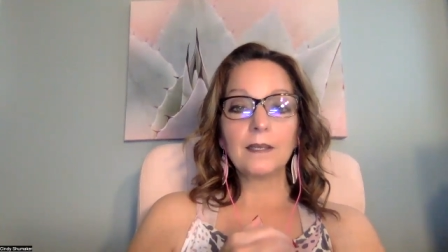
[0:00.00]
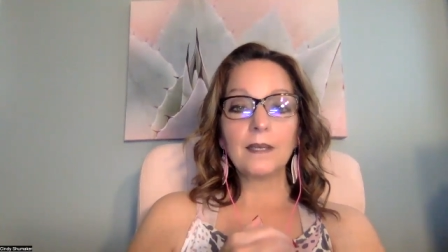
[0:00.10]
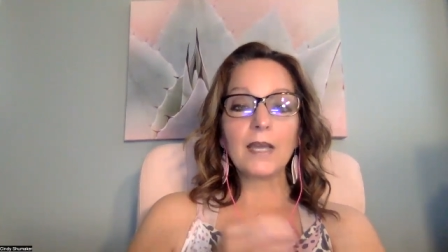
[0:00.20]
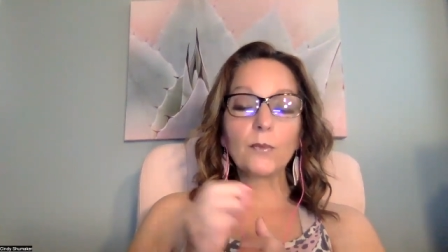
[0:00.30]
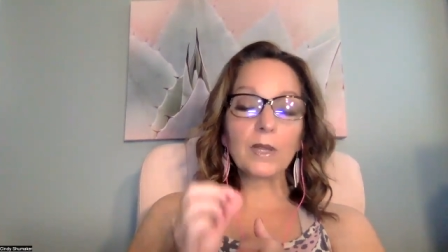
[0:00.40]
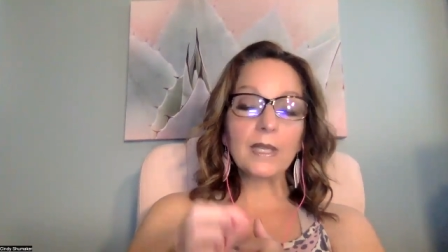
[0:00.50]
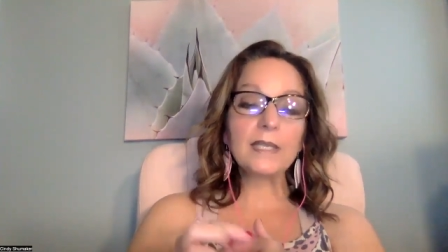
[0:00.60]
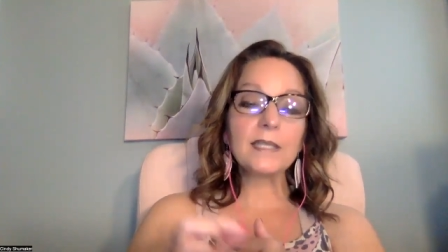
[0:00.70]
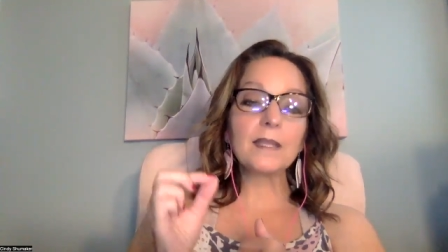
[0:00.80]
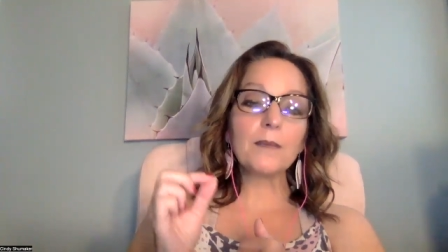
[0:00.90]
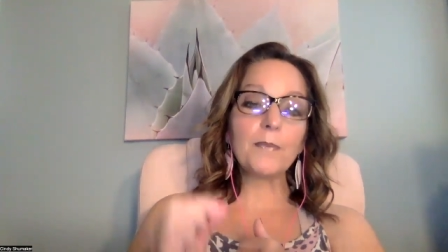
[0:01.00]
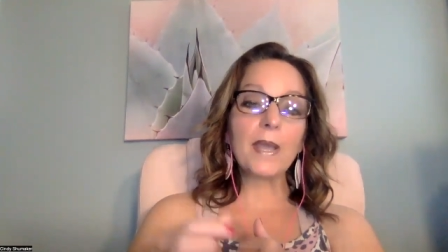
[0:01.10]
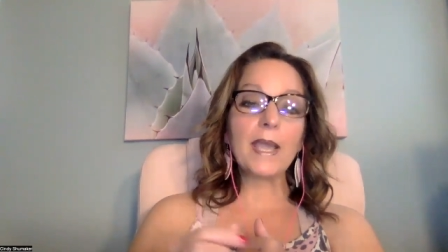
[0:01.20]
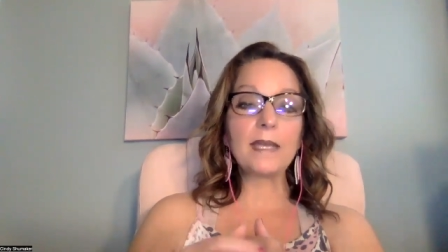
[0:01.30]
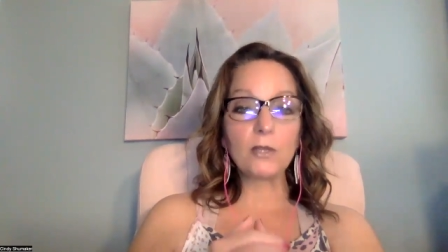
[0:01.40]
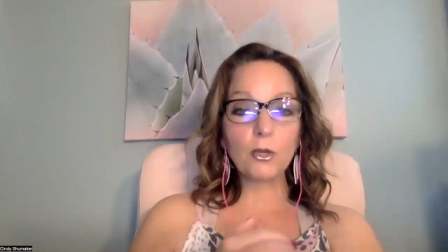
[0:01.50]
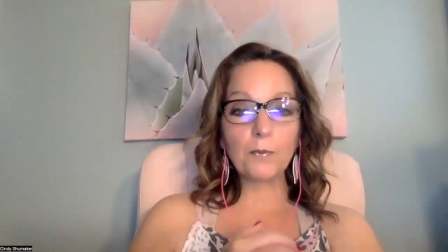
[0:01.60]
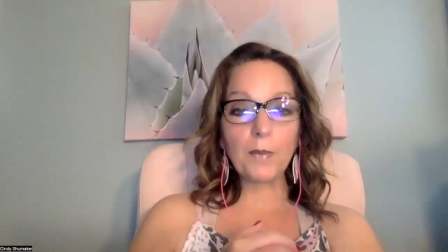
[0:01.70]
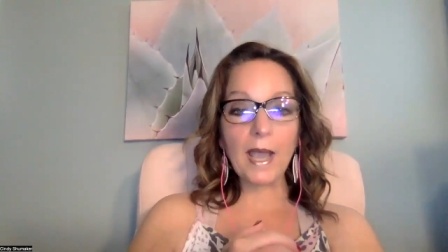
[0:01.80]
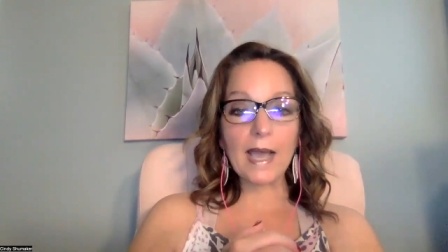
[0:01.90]
And releasing the pain in your
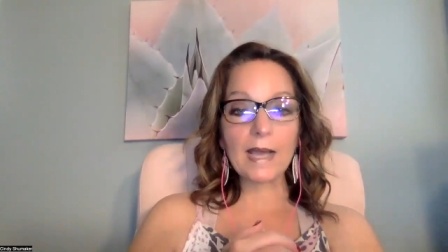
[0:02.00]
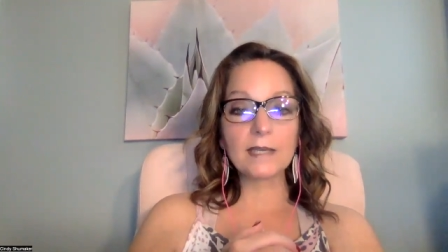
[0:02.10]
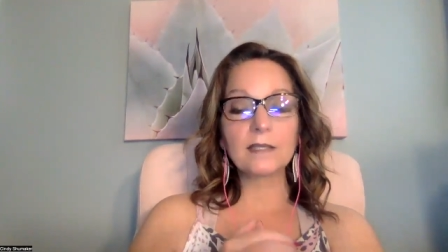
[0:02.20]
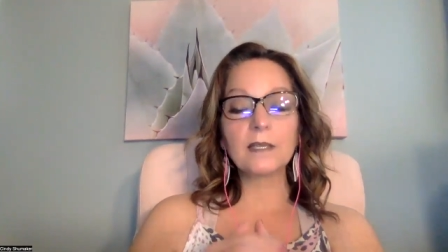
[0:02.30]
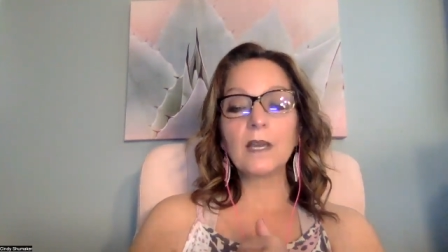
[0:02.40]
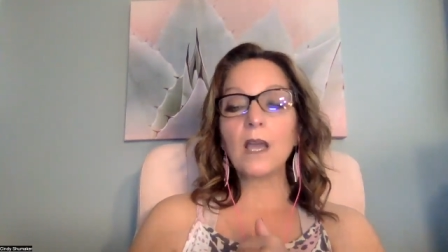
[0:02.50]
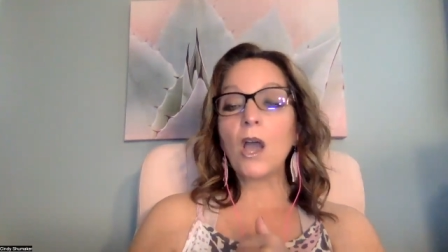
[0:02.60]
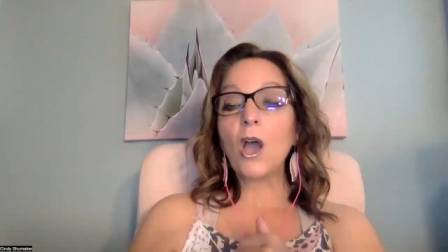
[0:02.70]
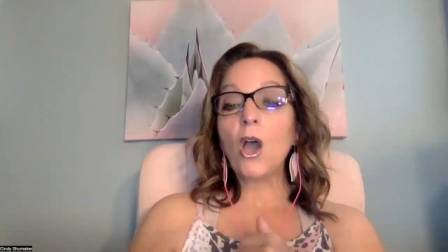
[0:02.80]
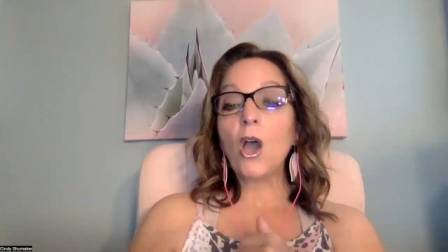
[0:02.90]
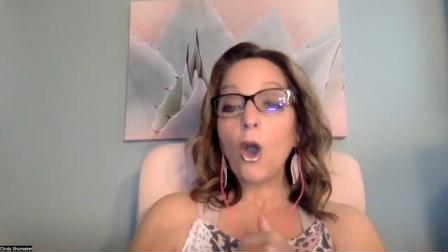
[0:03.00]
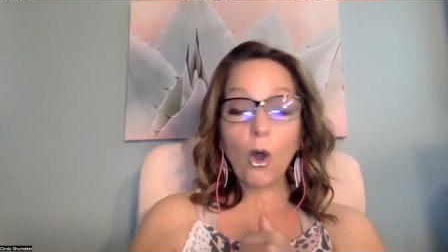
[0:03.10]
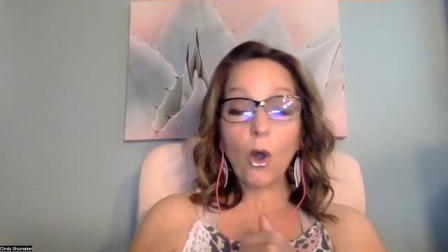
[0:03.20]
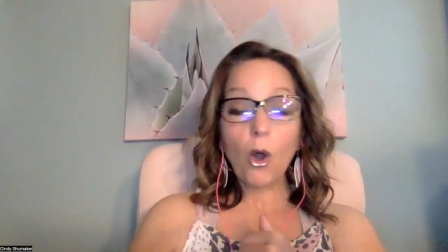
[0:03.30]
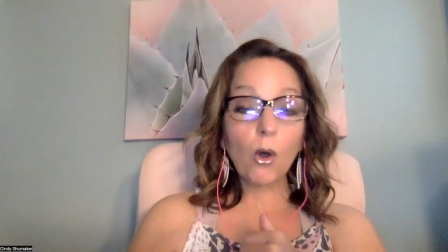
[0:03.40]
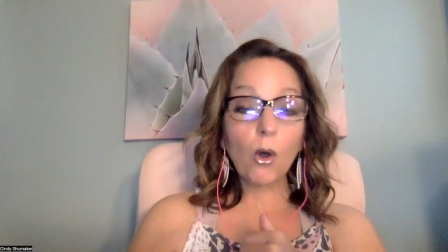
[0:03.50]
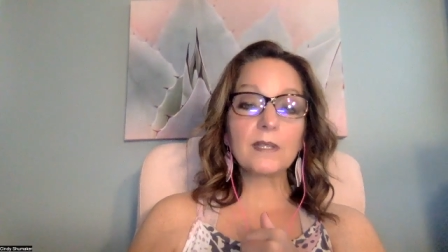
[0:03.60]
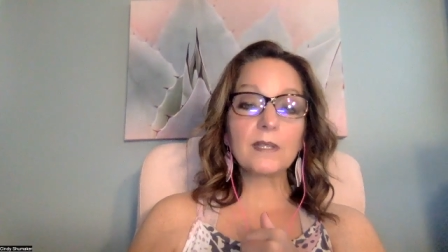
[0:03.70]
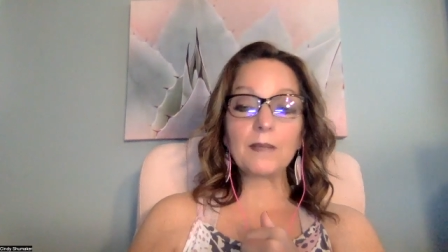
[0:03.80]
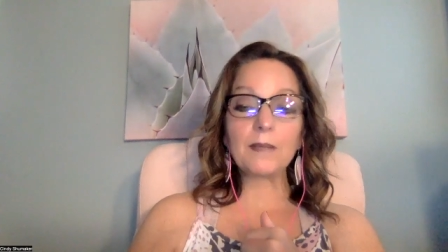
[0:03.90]
past holds
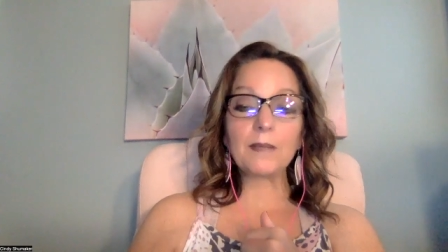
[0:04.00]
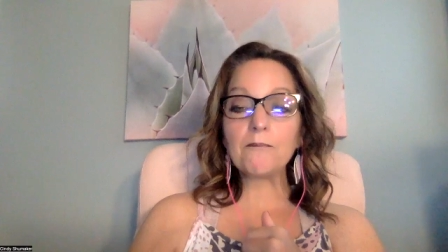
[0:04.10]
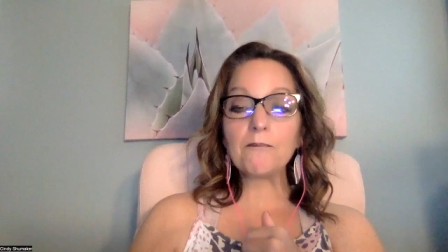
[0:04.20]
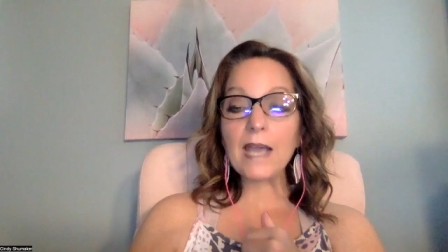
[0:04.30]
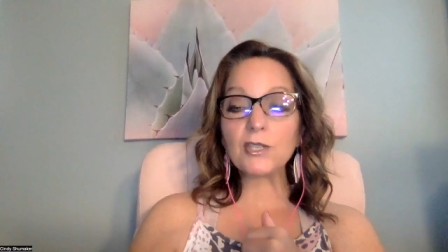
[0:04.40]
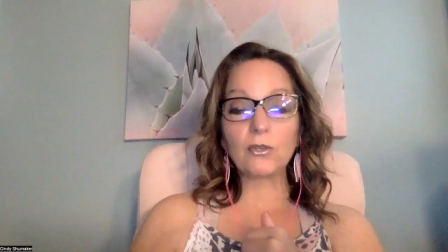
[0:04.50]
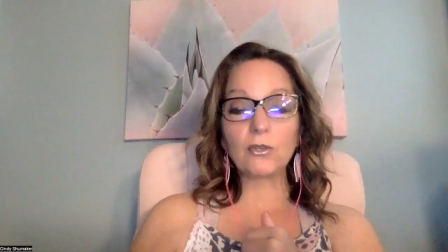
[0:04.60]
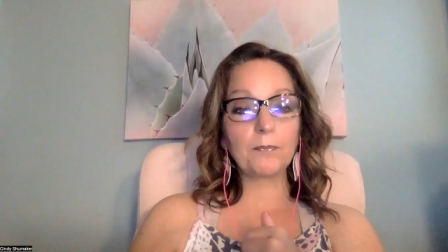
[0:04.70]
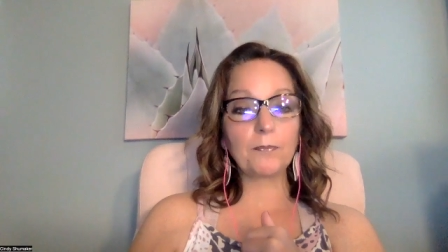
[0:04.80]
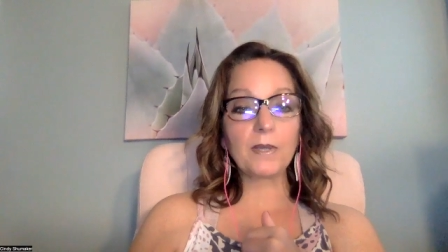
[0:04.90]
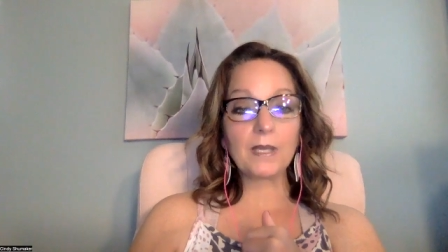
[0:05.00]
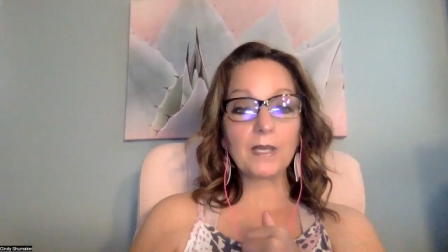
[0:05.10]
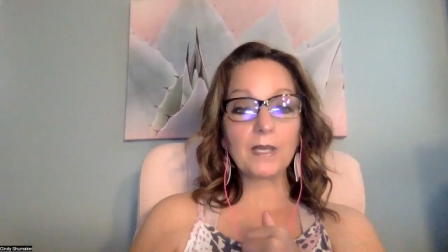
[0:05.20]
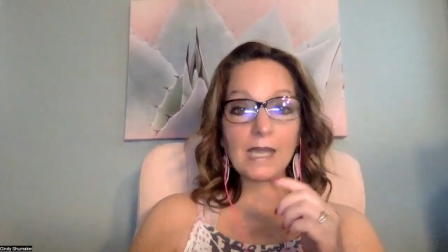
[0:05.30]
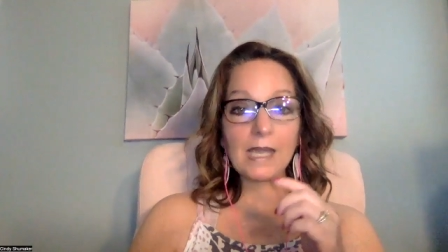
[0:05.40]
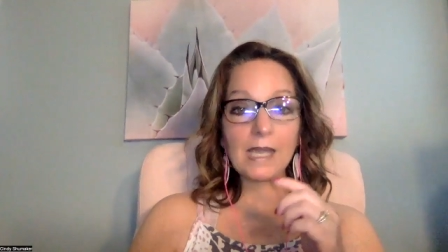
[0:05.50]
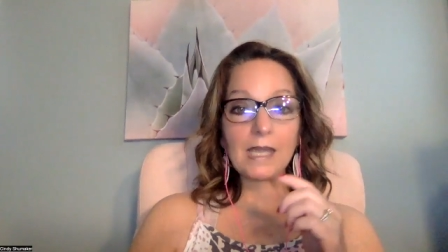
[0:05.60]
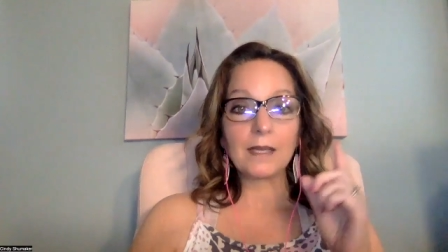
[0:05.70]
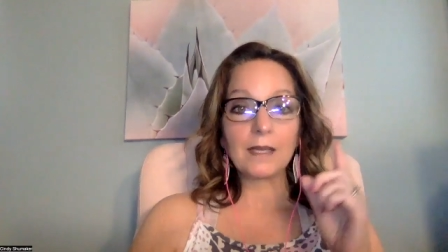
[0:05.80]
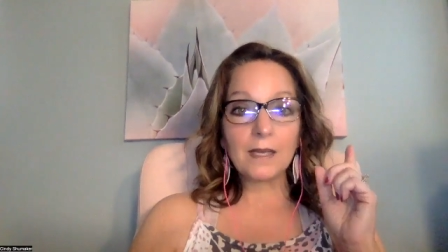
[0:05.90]
the magical key
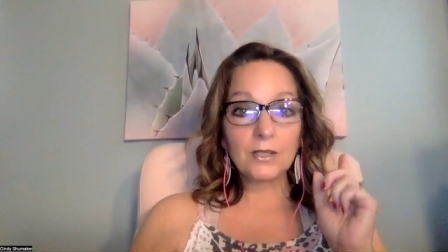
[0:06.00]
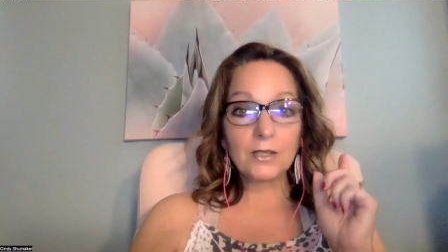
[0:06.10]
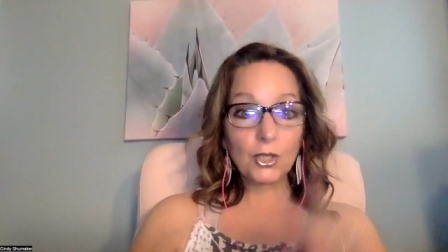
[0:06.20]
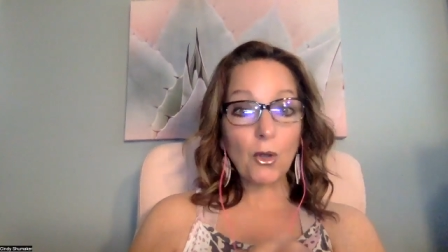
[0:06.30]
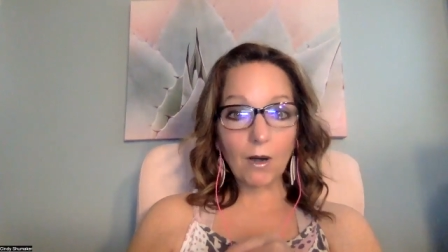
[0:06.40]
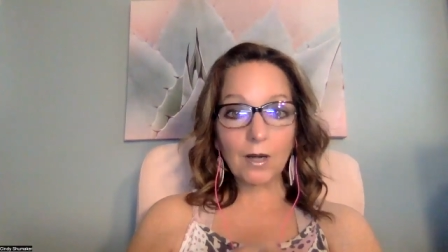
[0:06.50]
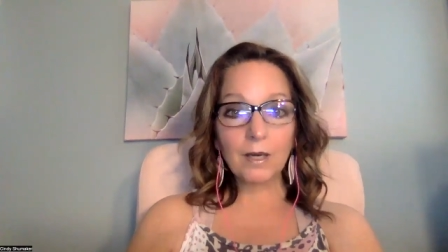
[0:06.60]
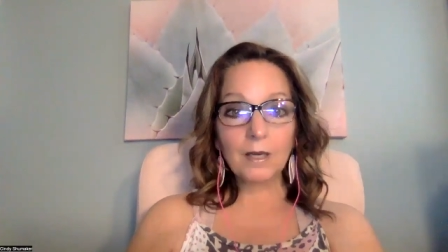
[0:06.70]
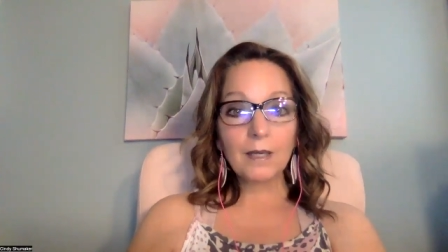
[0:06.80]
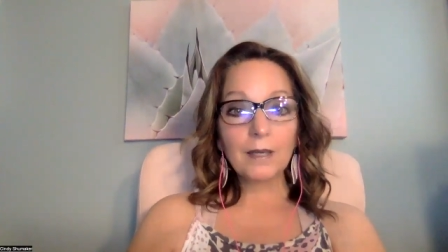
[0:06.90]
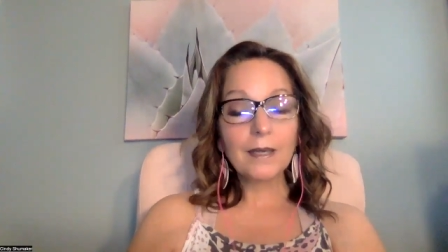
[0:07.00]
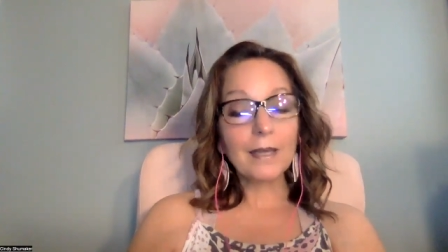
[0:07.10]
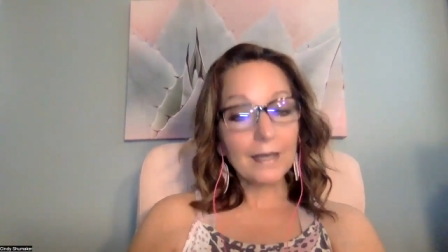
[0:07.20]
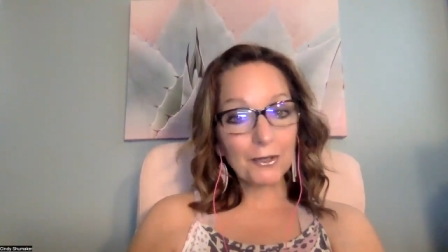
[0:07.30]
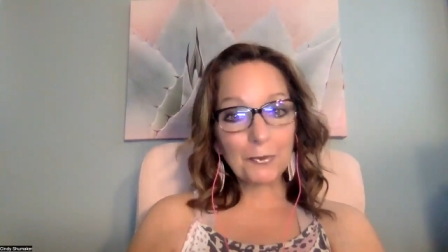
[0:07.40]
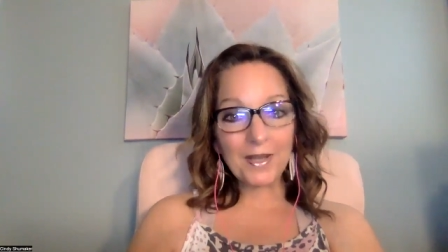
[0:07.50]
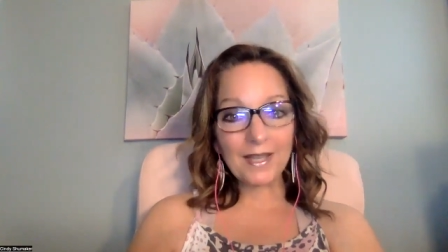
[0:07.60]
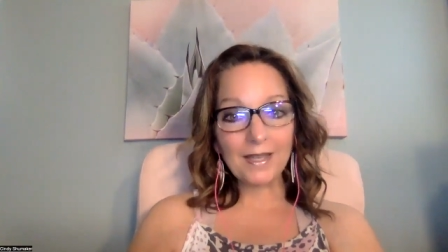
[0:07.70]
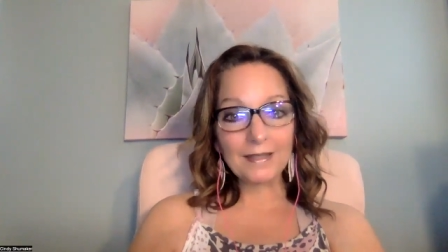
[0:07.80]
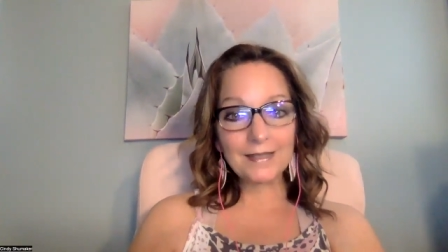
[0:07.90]
to your inner
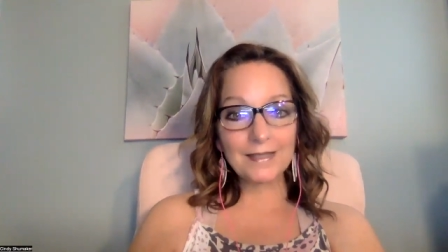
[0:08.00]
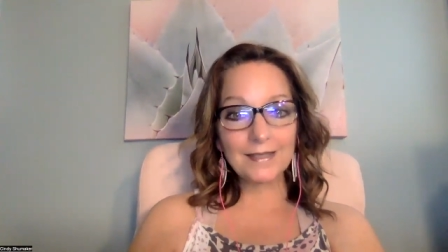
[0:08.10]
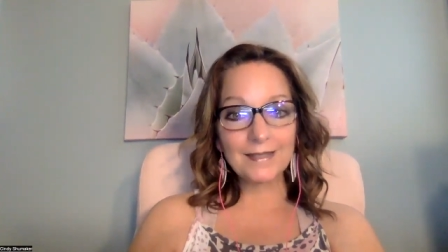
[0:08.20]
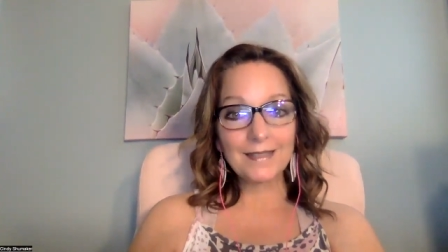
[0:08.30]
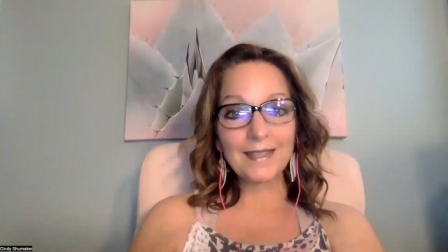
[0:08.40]
peace.